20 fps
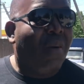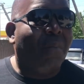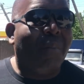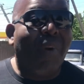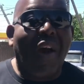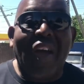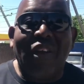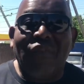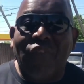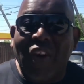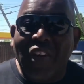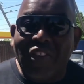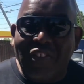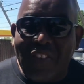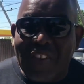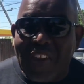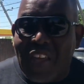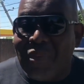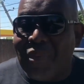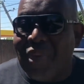My
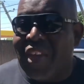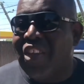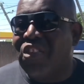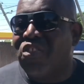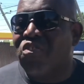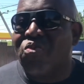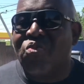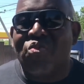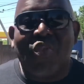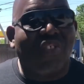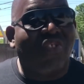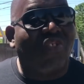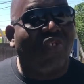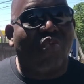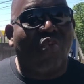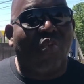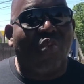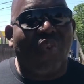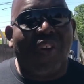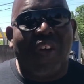advice to them is
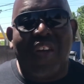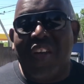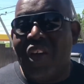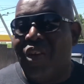Russia's all right.